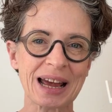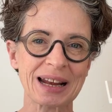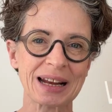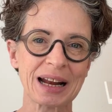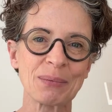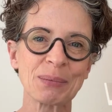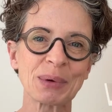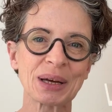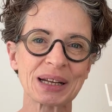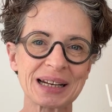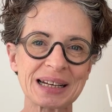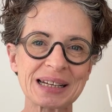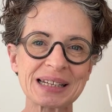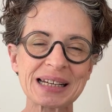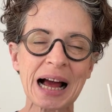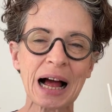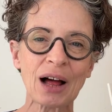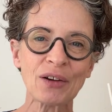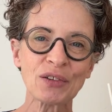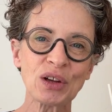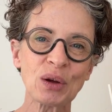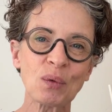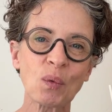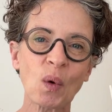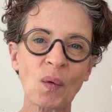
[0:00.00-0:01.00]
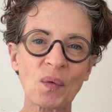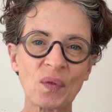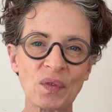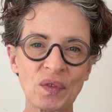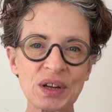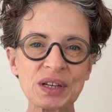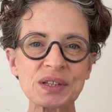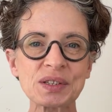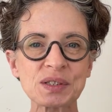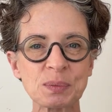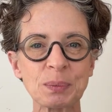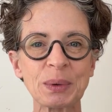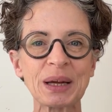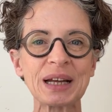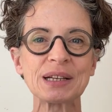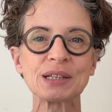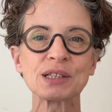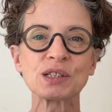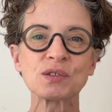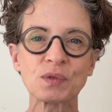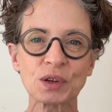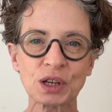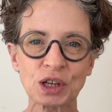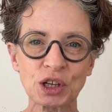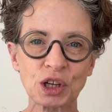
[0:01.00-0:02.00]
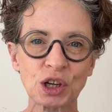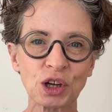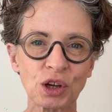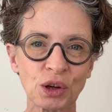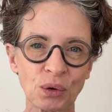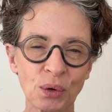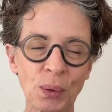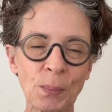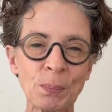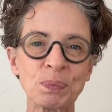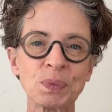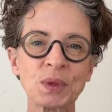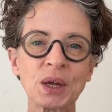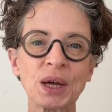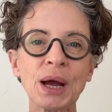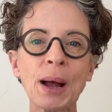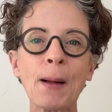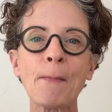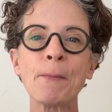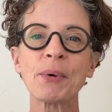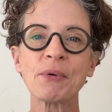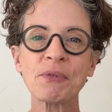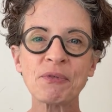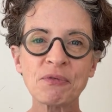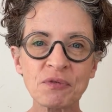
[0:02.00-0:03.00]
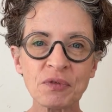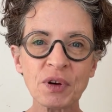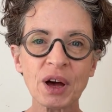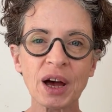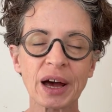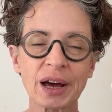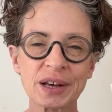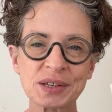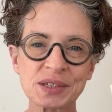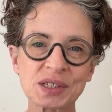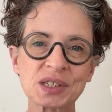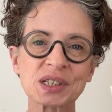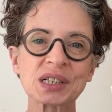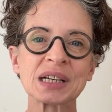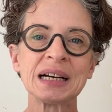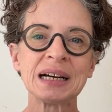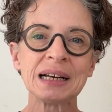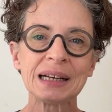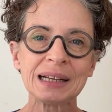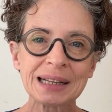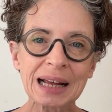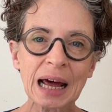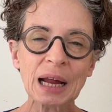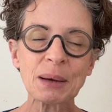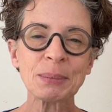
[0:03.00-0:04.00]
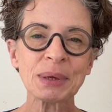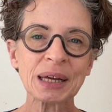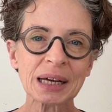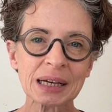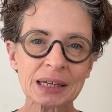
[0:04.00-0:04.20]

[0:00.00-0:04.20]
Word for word: and I'm going to tell you what this means for you. But first, let me